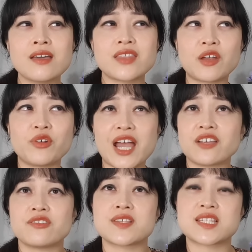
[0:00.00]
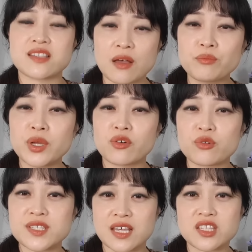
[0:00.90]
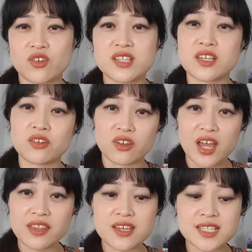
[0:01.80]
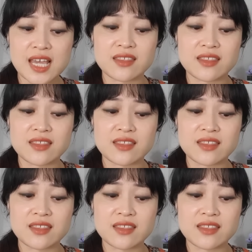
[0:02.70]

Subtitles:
they react to some mineral sunscreens and not others,